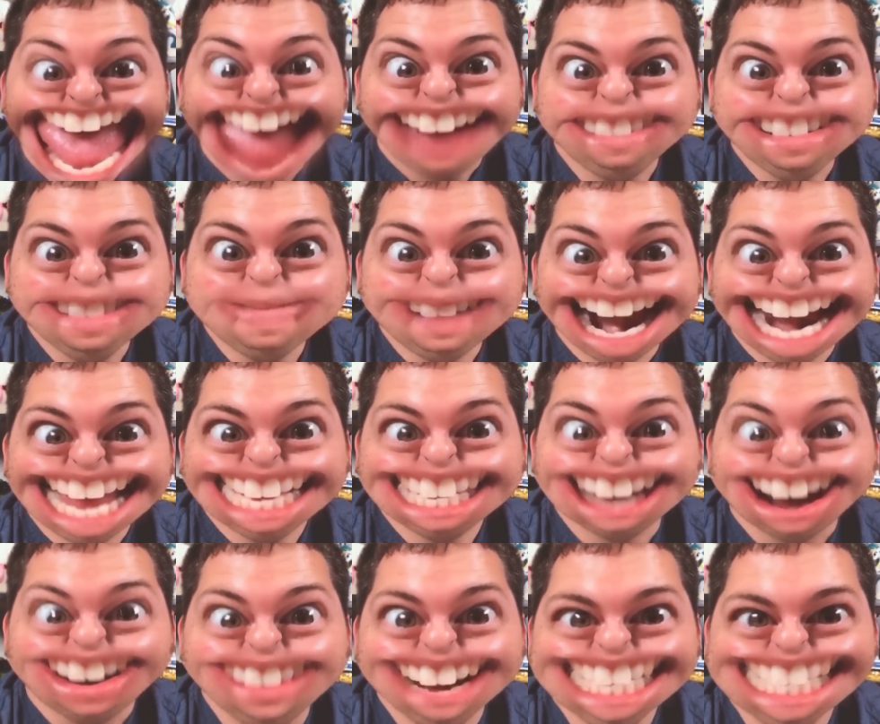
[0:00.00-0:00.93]
Everybody's
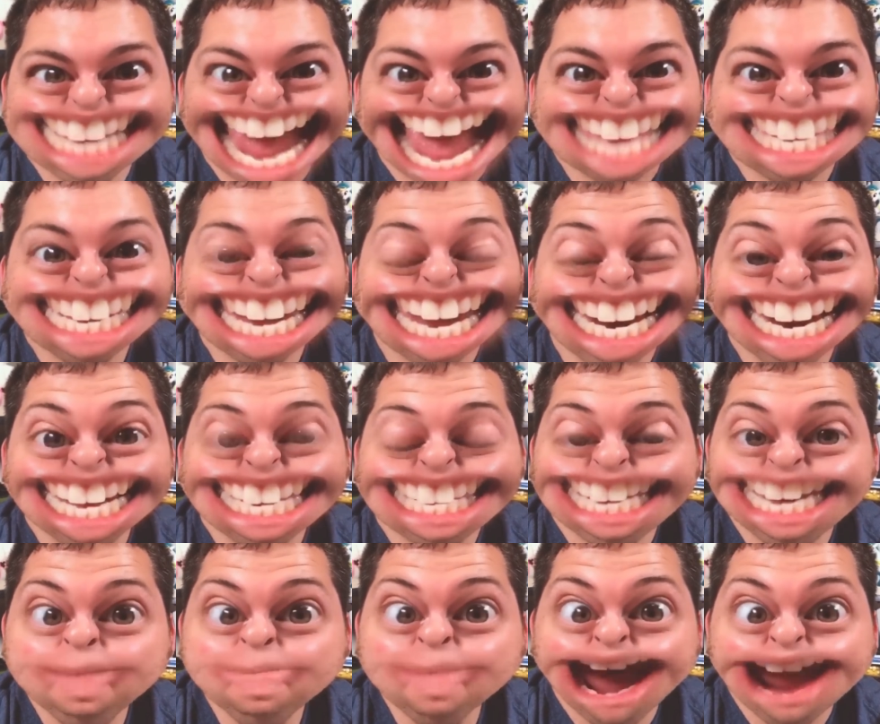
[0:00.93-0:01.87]
always asking to
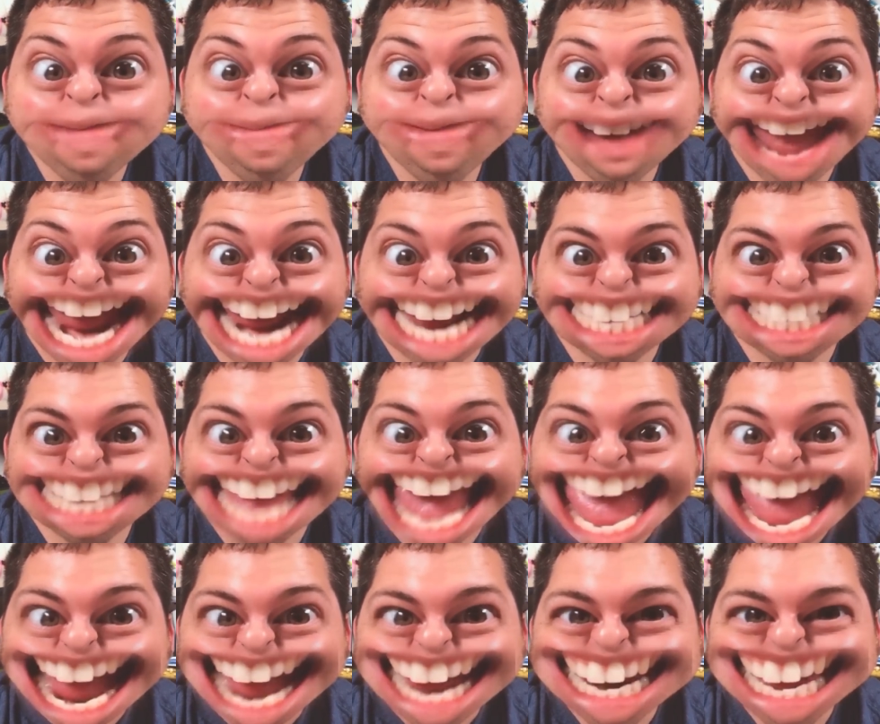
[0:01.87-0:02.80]
see my face,
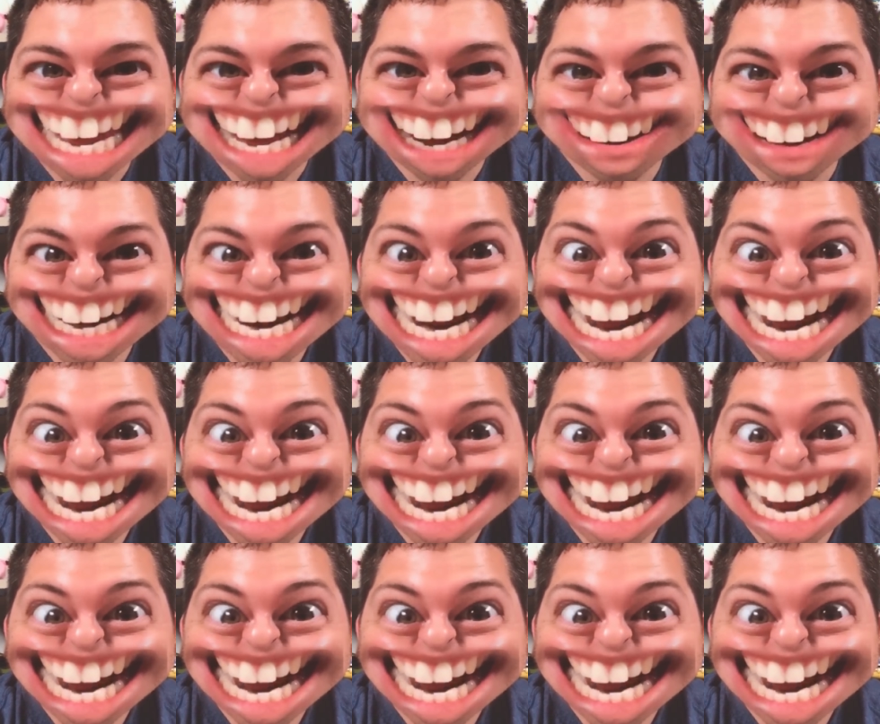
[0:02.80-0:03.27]
and here it